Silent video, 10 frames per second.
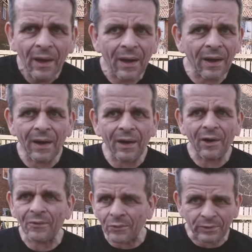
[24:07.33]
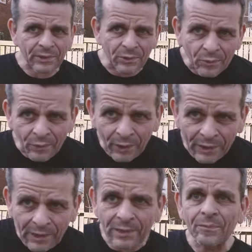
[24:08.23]
Uh, of course, there's no grog
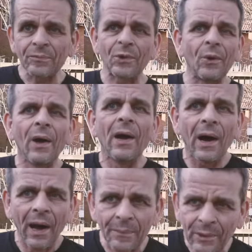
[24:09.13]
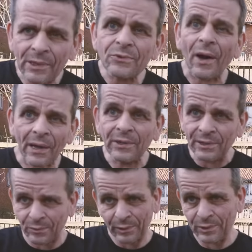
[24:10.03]
in it, so I'm gonna try
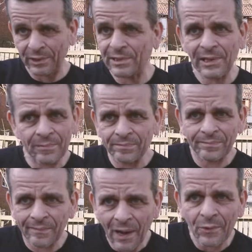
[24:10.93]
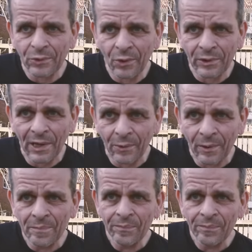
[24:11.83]
these ones and see how it turns out.